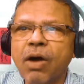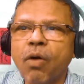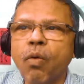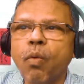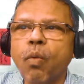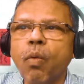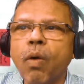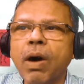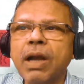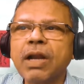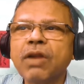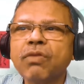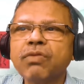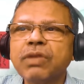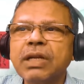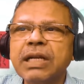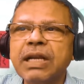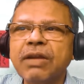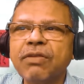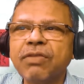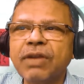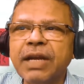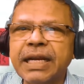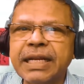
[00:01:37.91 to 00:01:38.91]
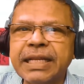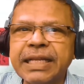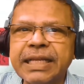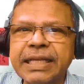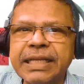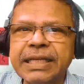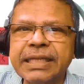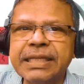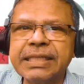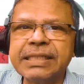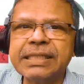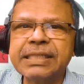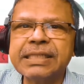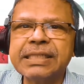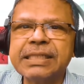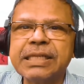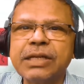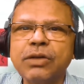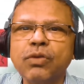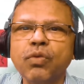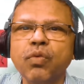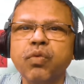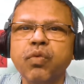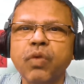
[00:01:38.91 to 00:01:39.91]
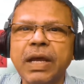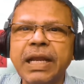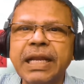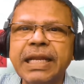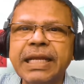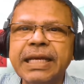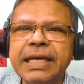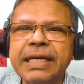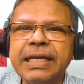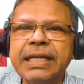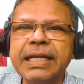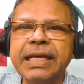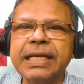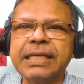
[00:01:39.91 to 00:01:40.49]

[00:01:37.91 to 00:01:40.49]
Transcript: one of the definite keys to failure